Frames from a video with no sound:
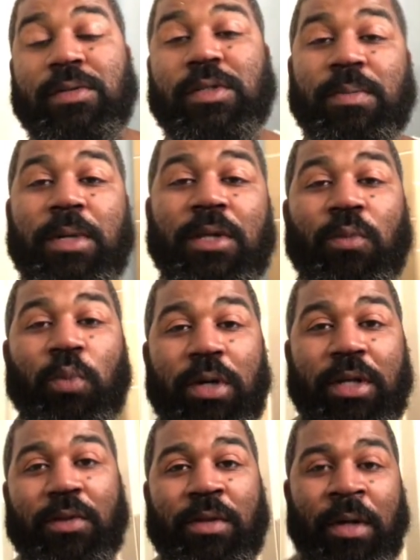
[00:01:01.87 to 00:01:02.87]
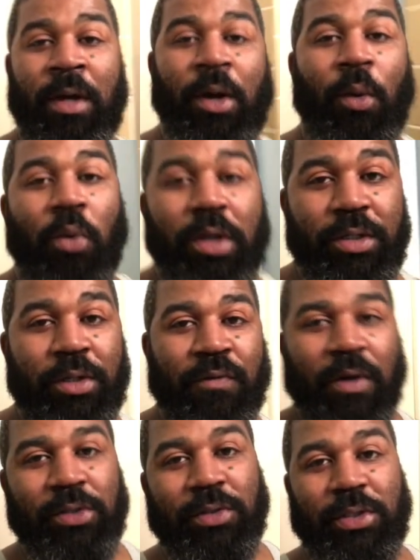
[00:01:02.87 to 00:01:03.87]
Smith with
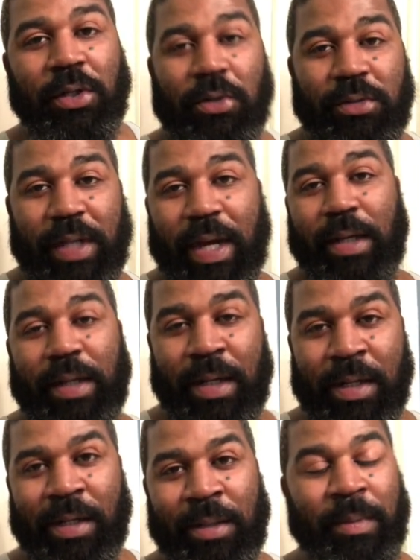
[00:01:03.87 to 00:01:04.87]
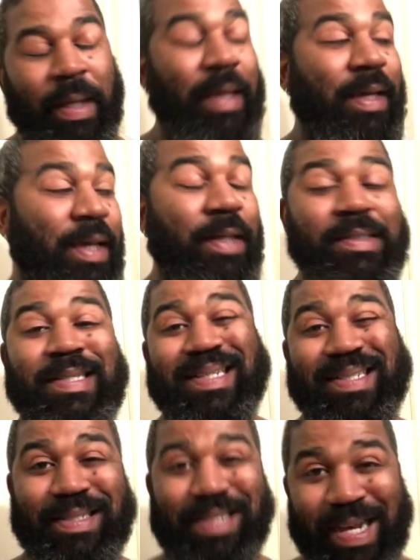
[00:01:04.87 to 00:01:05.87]
OneUniversalCircle.com, and
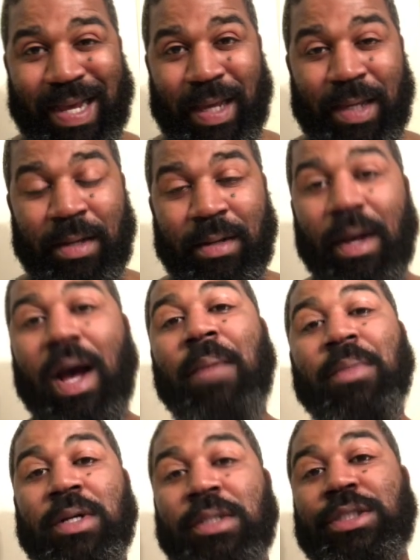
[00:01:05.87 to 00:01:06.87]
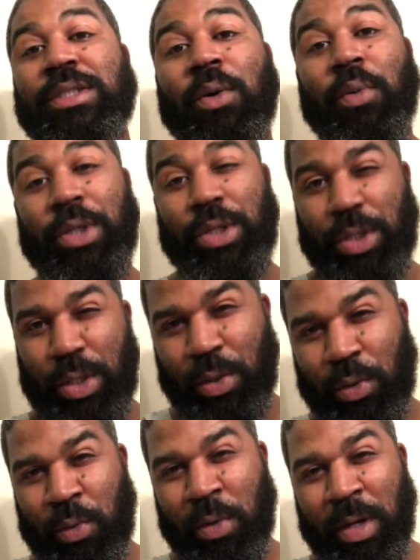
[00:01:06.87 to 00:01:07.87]
today I'm going to show
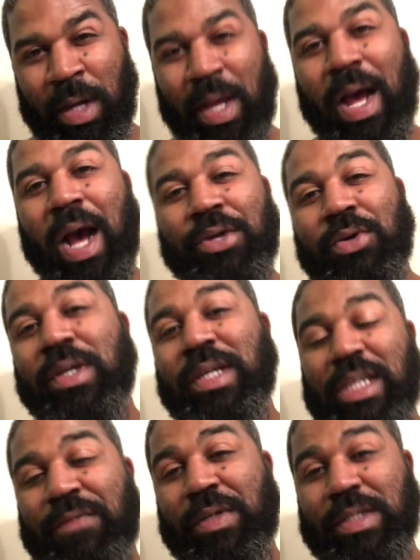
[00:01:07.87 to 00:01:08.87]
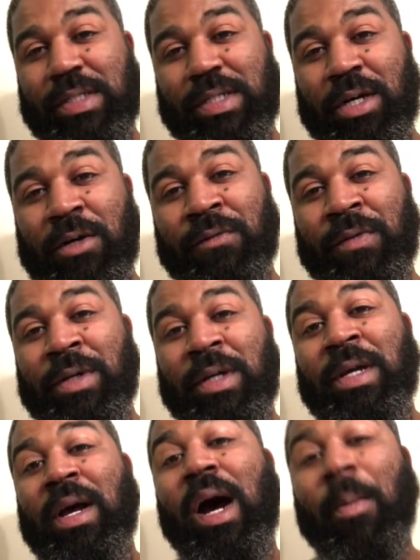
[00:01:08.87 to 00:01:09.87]
you how you can give yourself
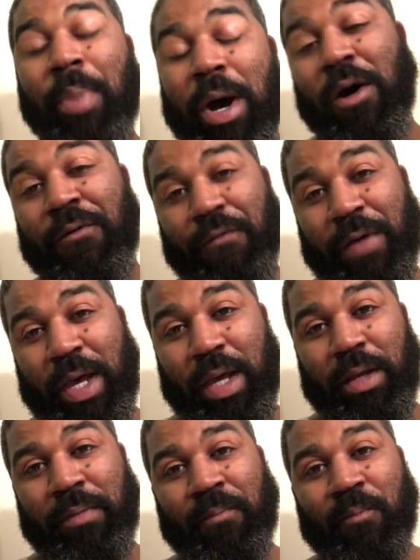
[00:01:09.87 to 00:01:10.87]
a ball fade.